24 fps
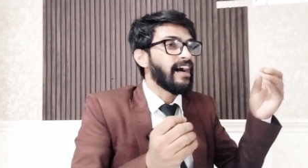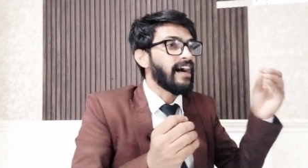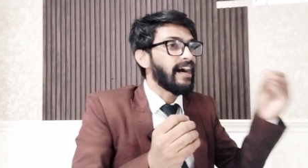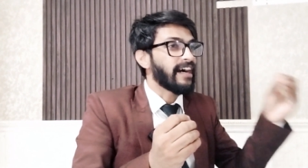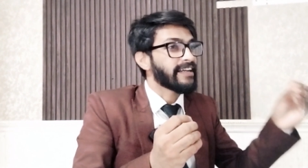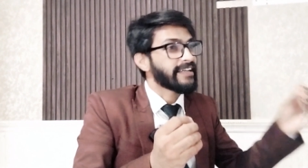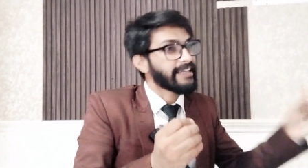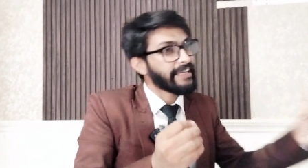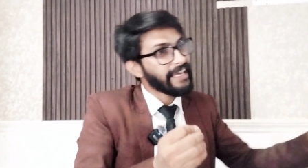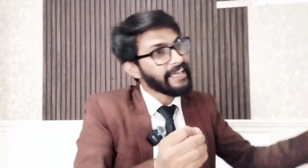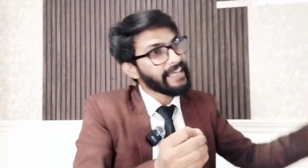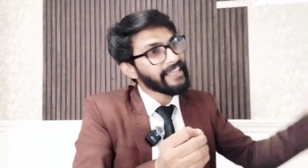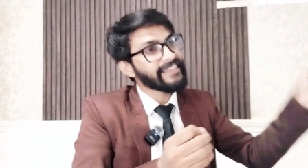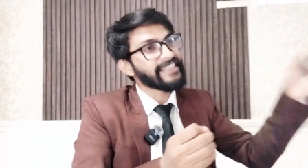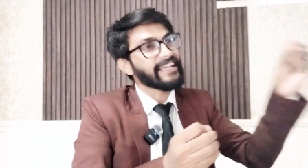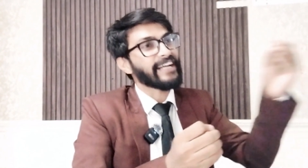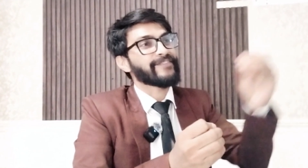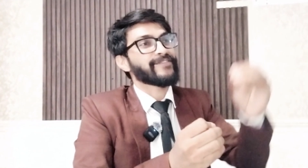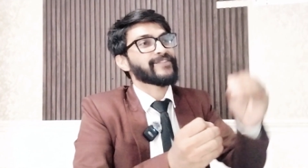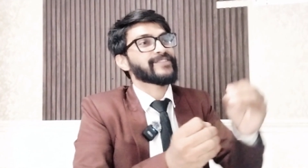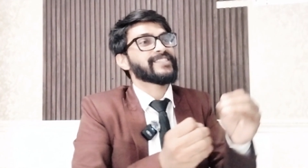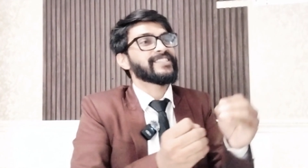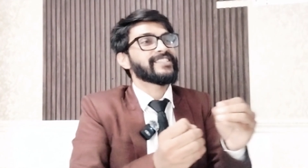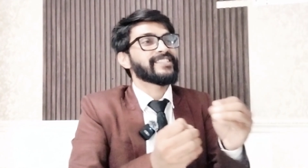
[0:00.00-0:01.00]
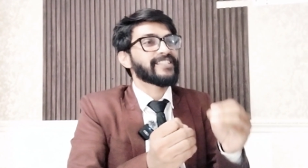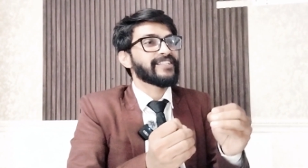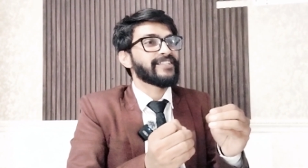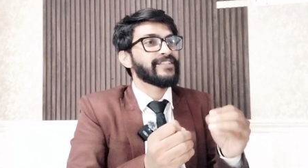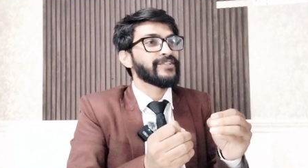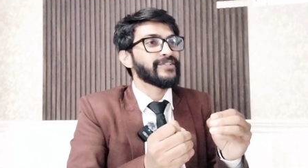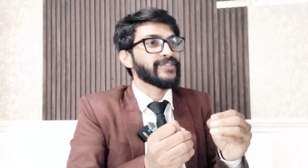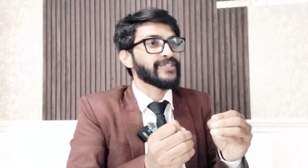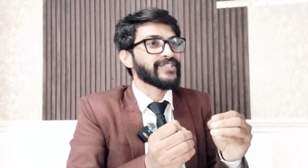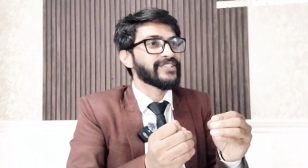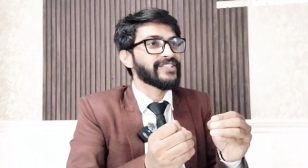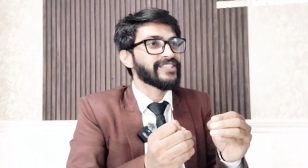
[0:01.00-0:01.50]
Again that was
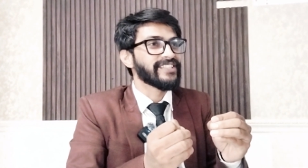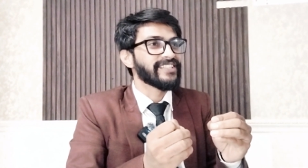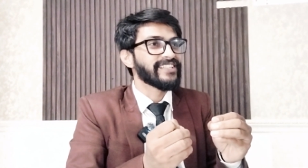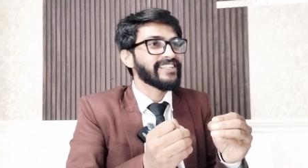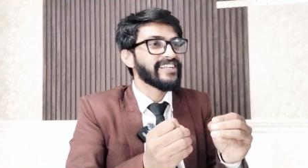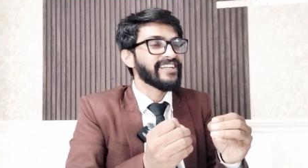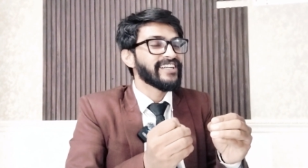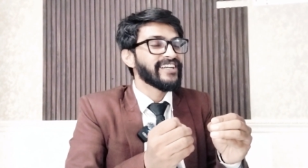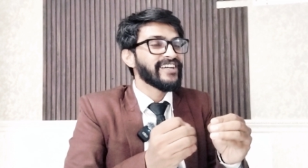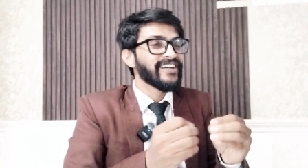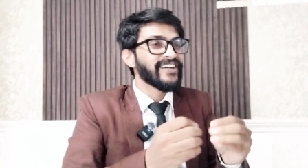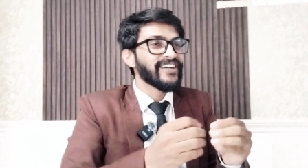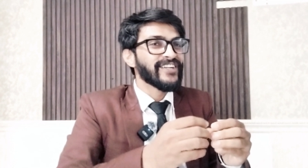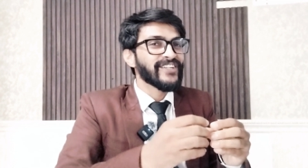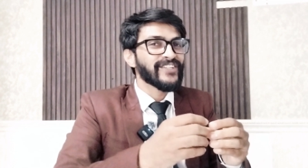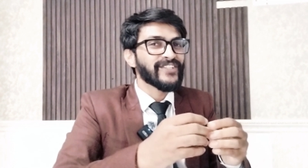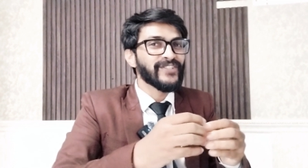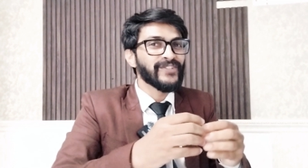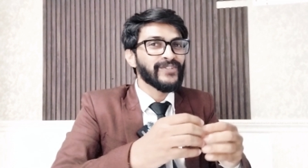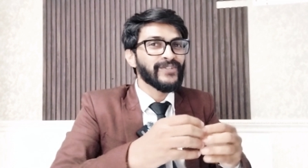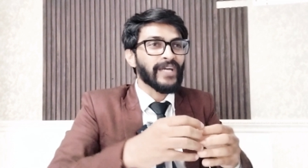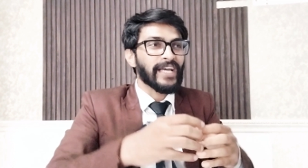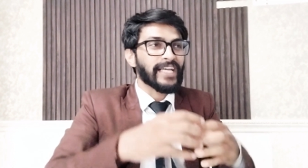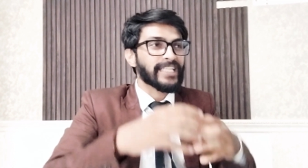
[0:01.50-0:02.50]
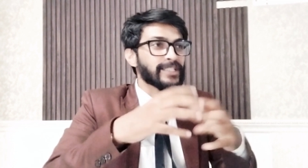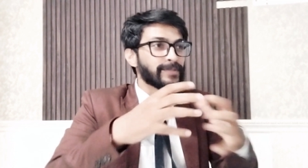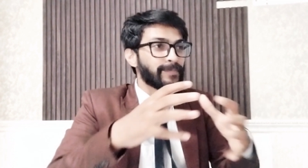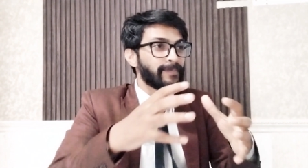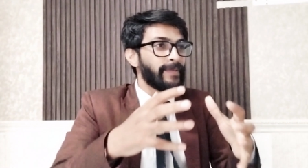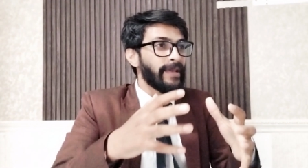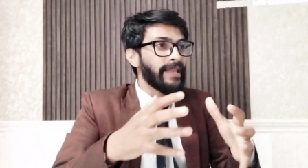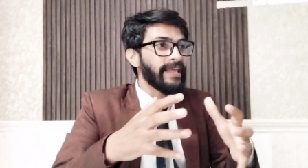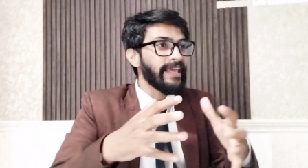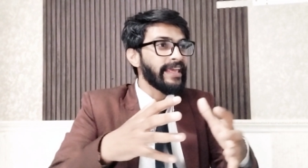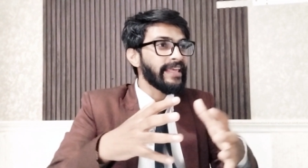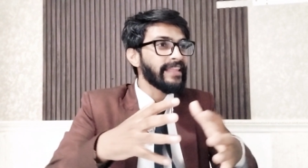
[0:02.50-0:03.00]
introduced to
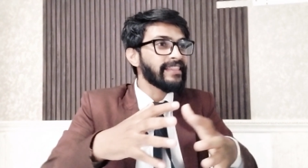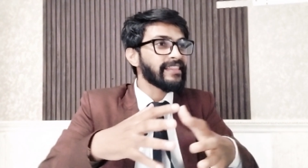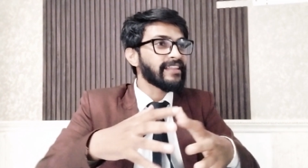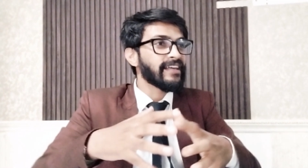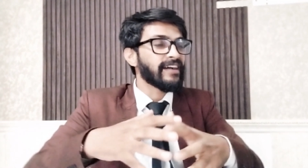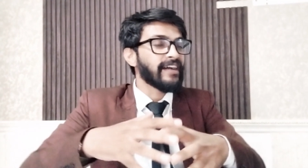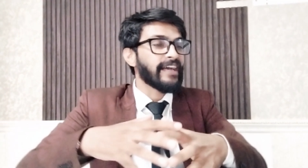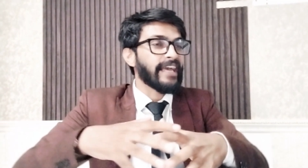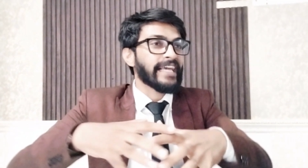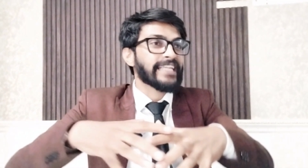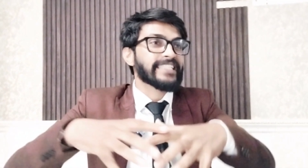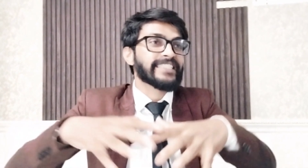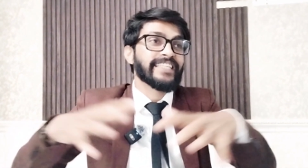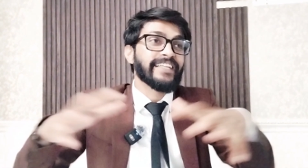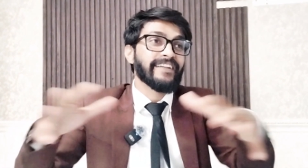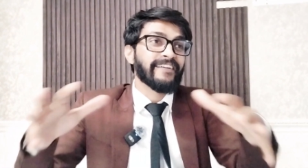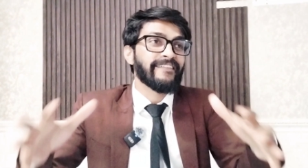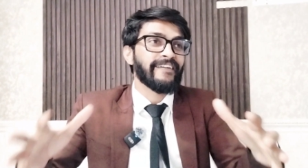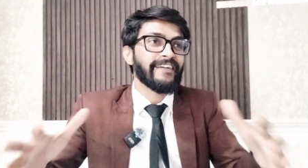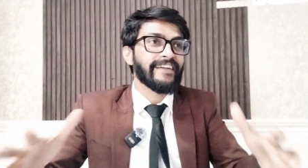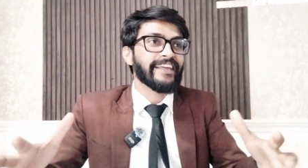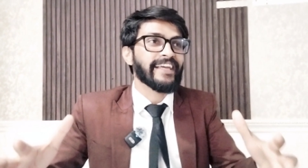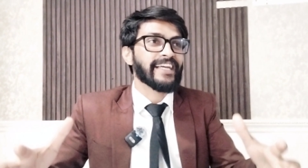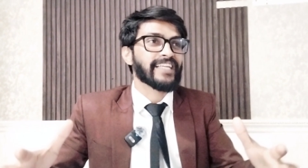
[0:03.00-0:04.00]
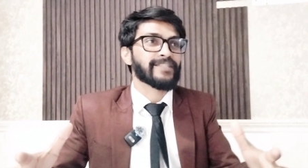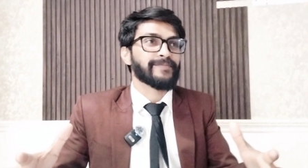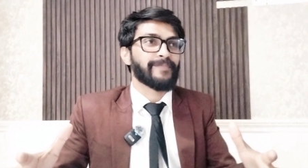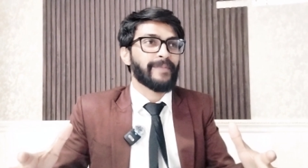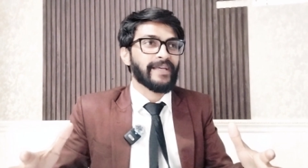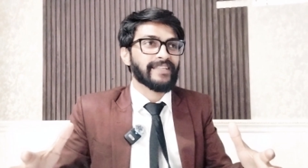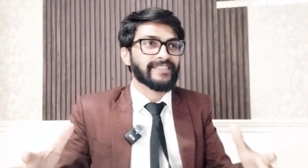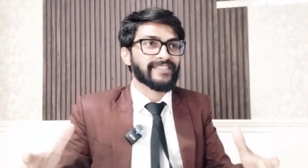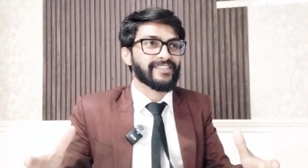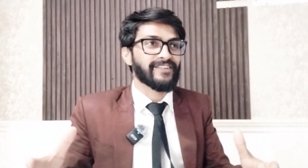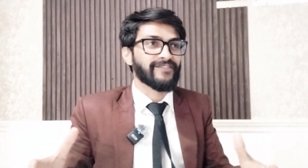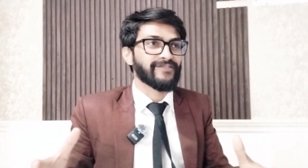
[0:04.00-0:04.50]
explain the accelerating
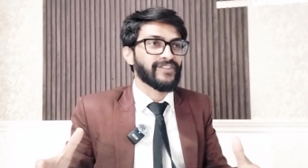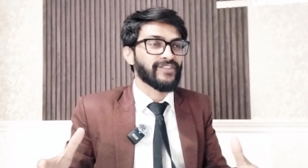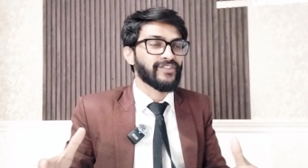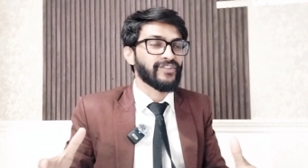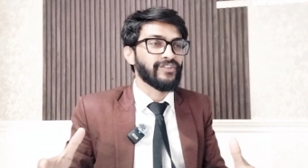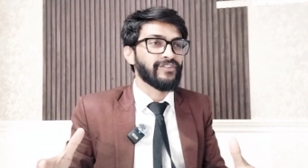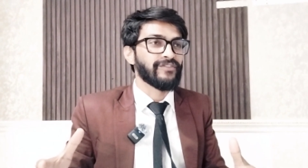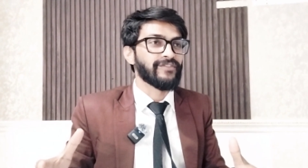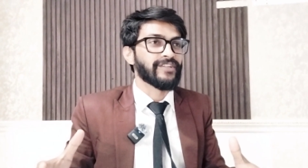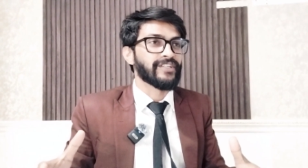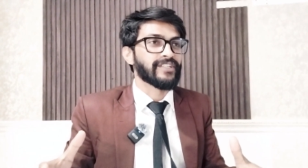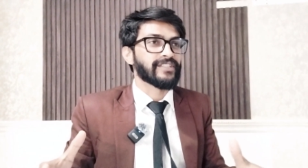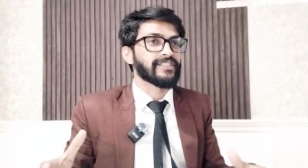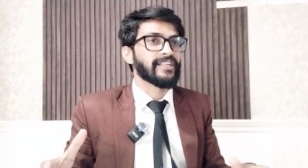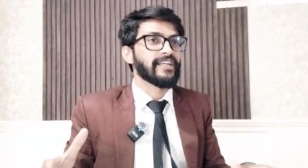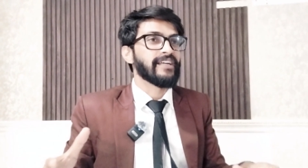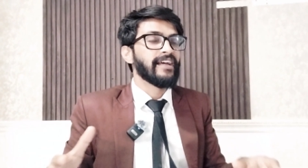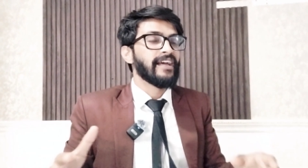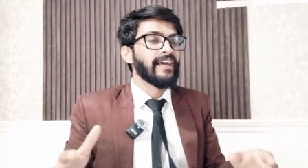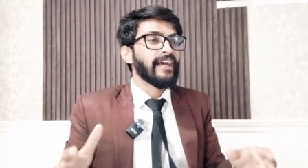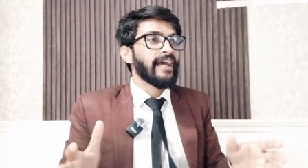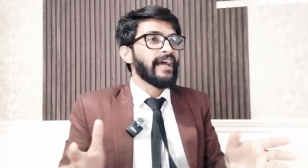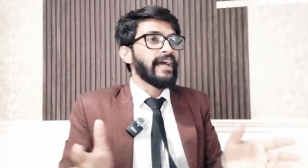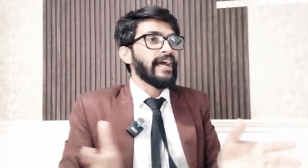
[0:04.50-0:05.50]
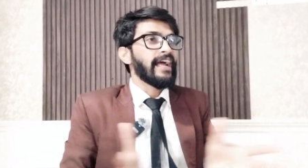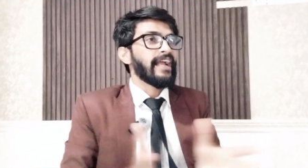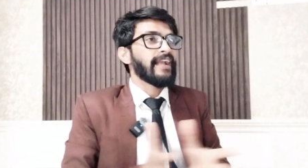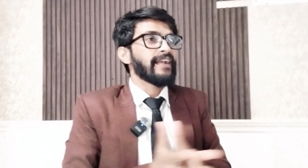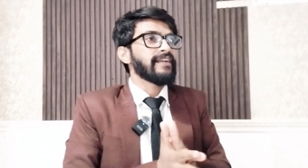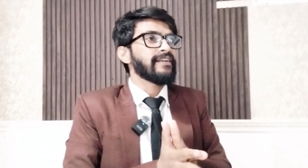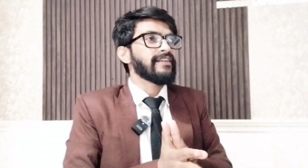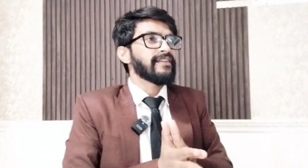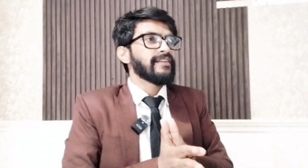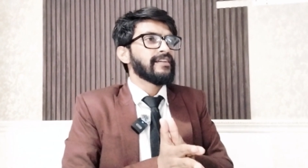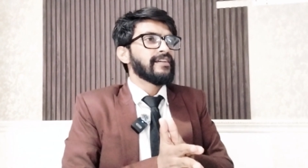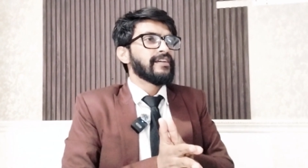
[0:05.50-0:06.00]
expansion of the universe.
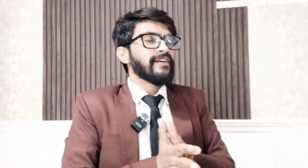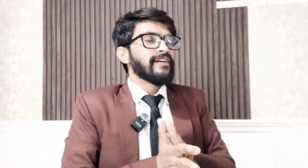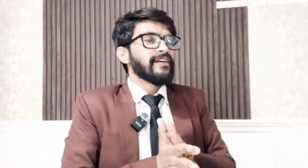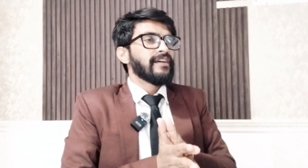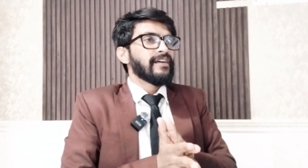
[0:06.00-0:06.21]
And